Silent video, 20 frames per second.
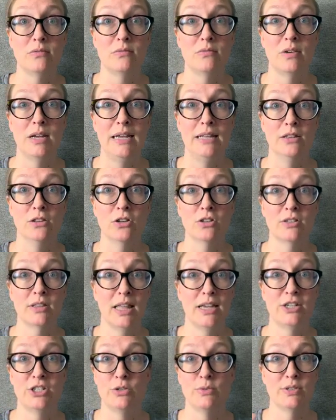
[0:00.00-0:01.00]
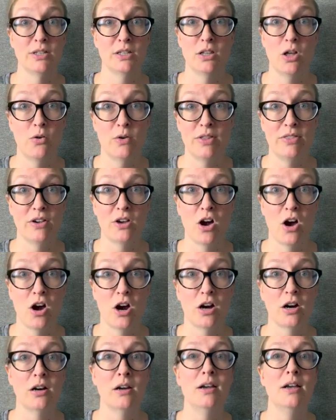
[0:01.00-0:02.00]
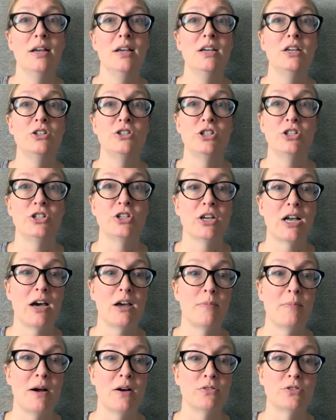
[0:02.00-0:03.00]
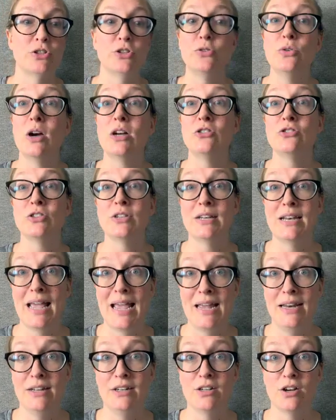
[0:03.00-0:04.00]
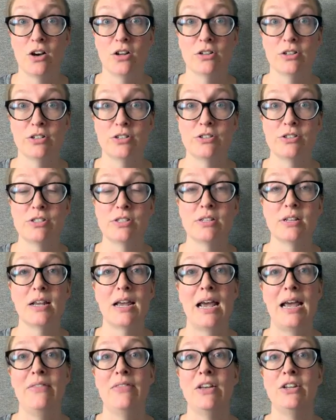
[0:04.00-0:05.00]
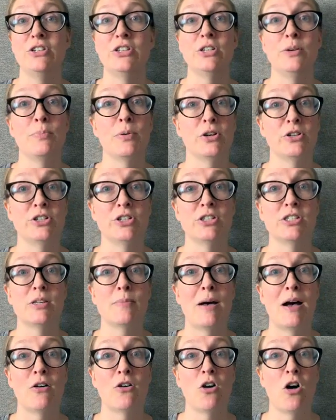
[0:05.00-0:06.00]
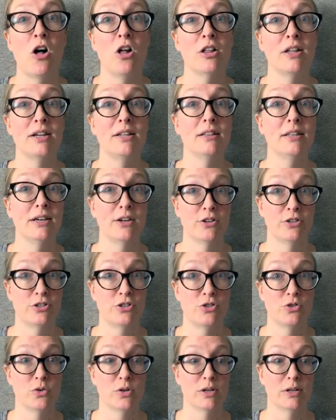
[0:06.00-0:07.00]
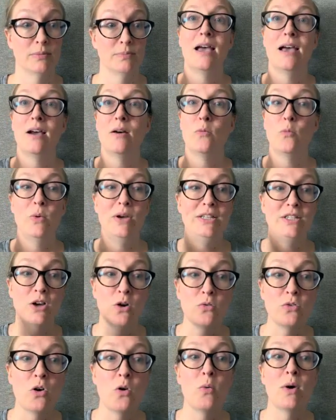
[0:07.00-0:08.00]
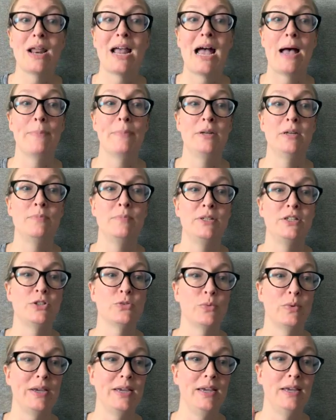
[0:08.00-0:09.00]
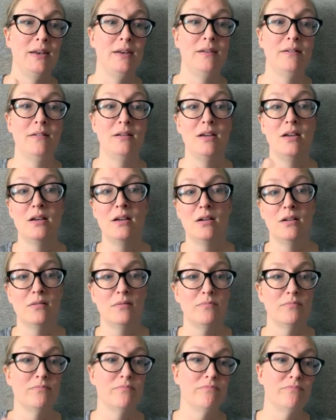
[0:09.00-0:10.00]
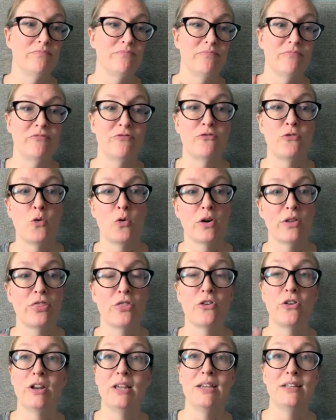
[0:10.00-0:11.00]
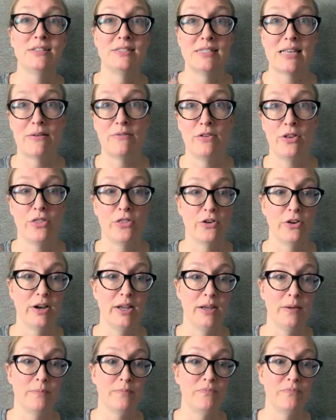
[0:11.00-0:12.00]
It looked like she was alone in the car. She took out about $280, and then she purchased some alcohol at a liquor store. We don't know what happened between 4:30 and 7:30.